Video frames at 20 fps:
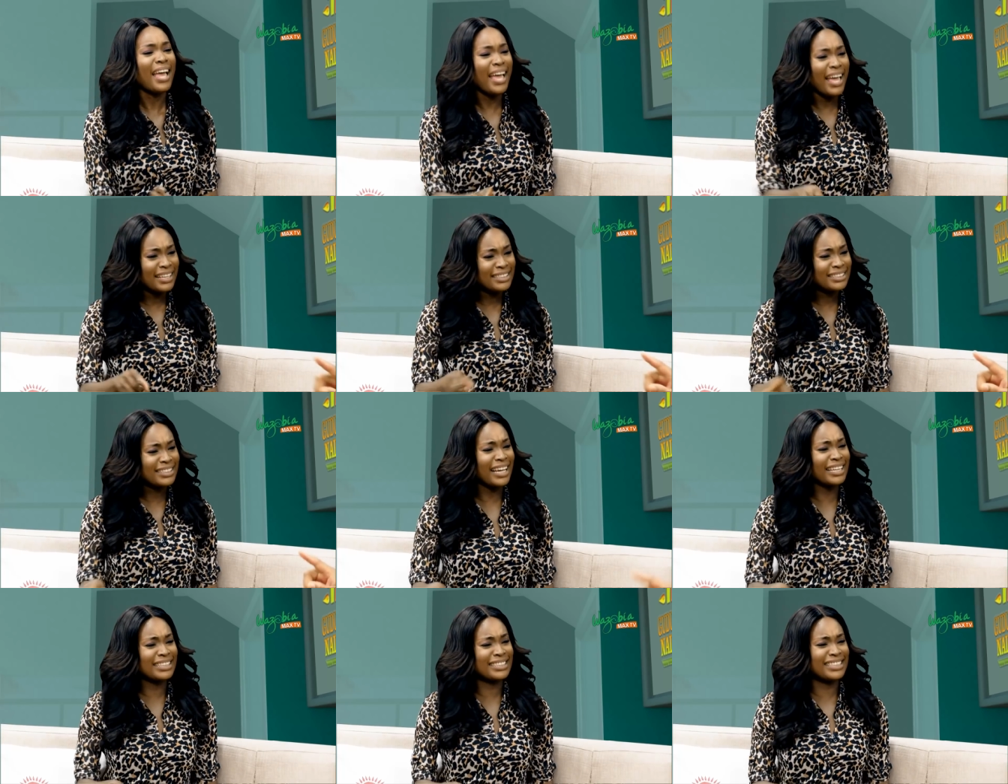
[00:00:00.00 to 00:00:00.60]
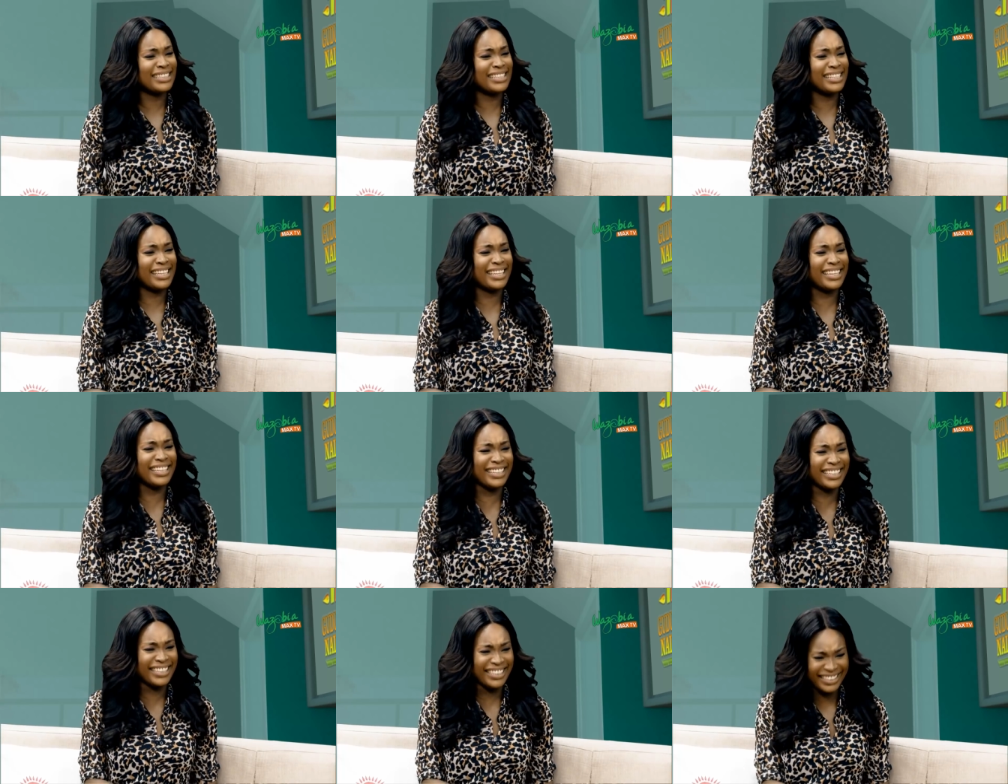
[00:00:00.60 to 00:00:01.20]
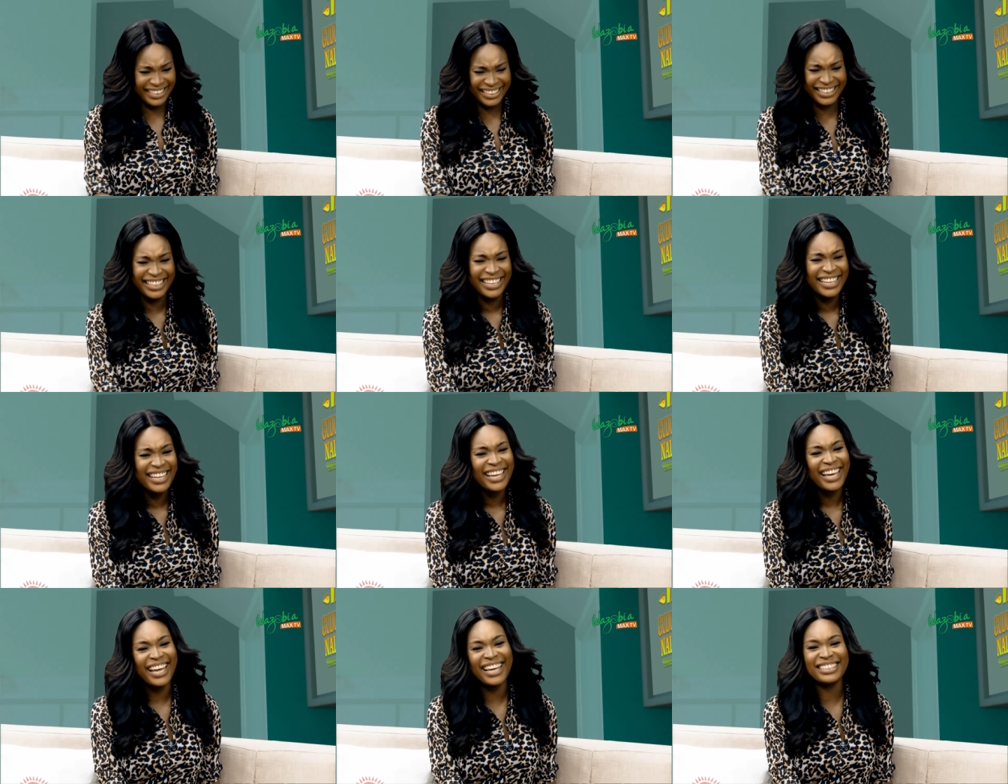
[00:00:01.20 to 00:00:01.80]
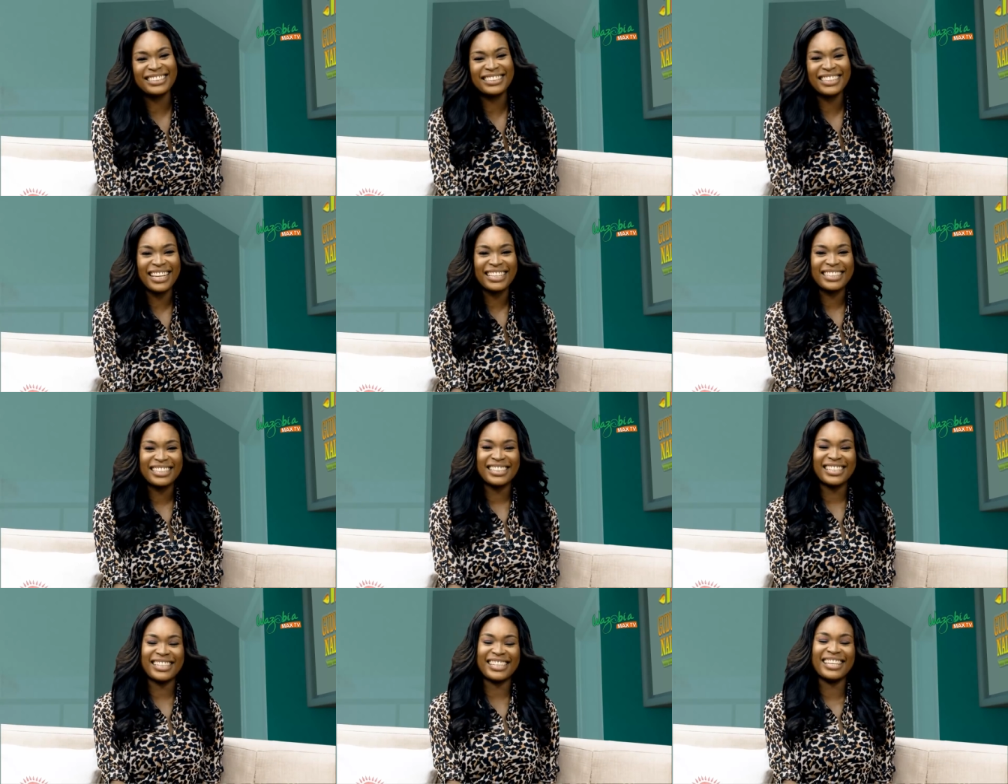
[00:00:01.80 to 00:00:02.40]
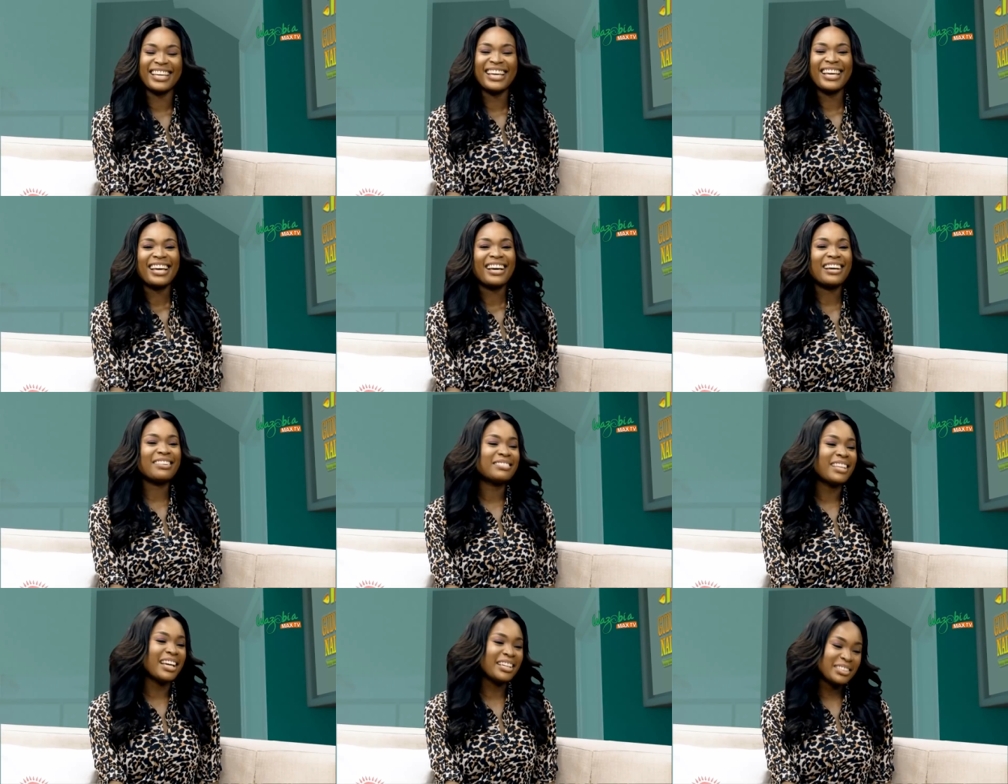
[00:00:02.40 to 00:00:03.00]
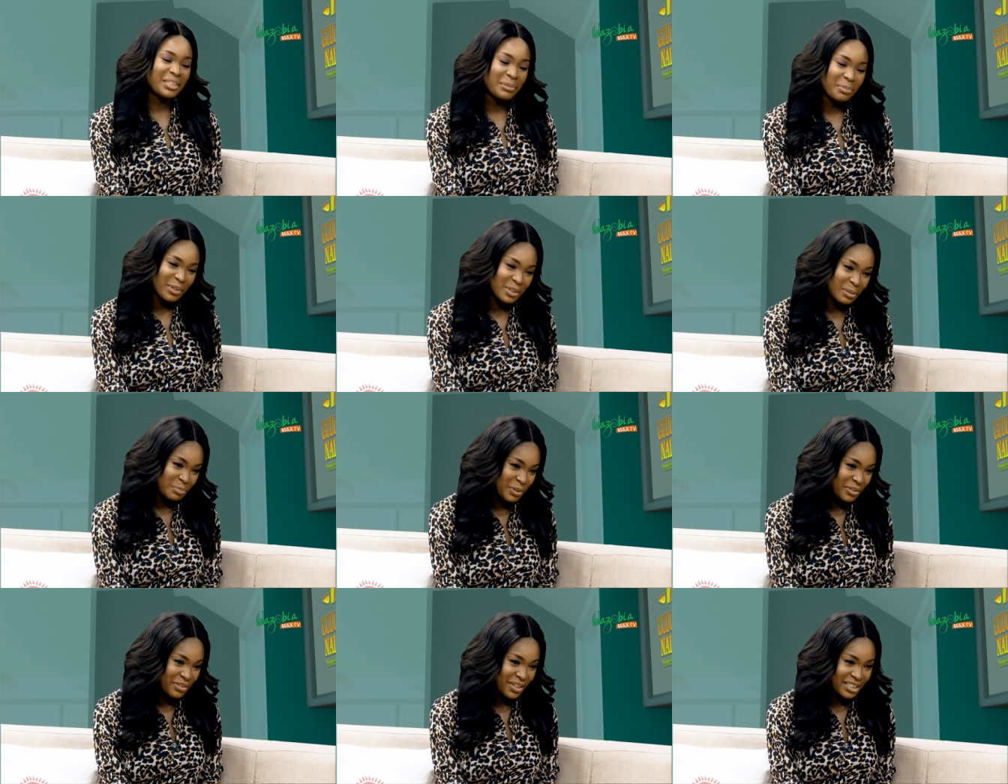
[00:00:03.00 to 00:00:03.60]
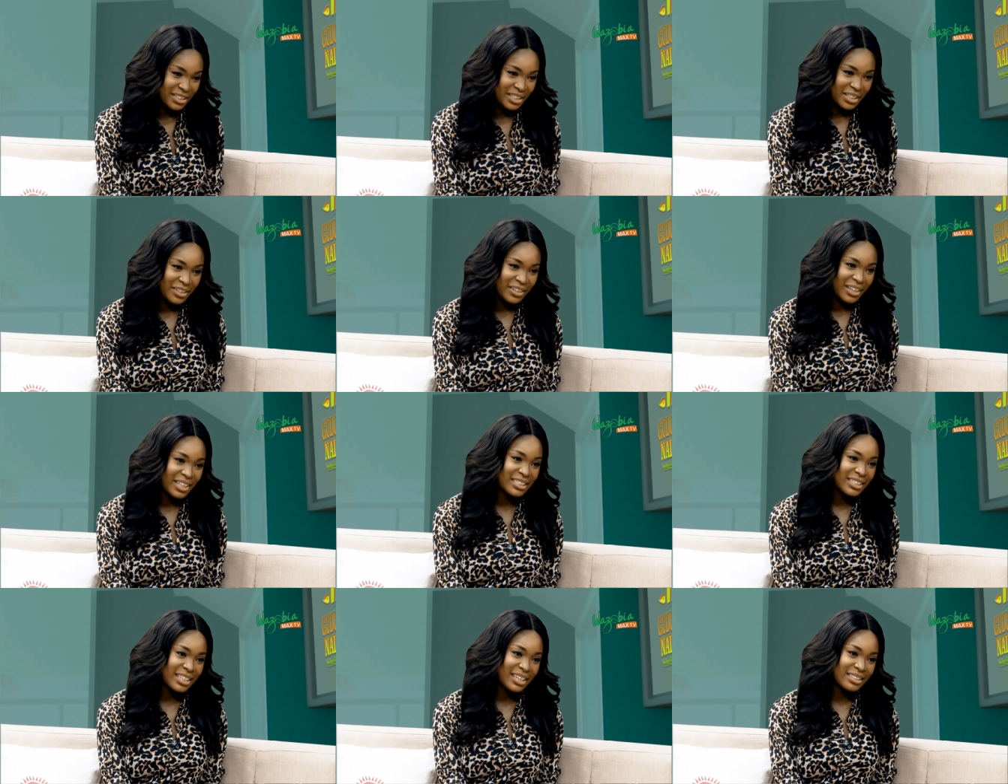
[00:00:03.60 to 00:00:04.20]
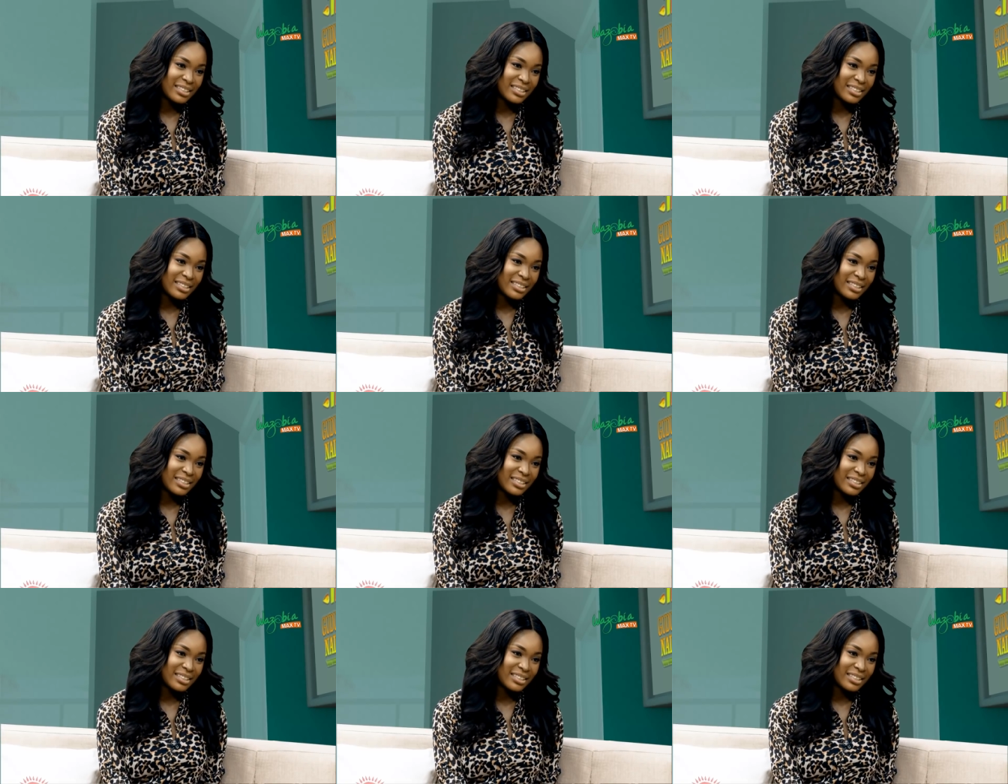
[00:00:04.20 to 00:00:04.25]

Exactly. yeah, yeah. Exactly. And thanks about B-RED, so you're entering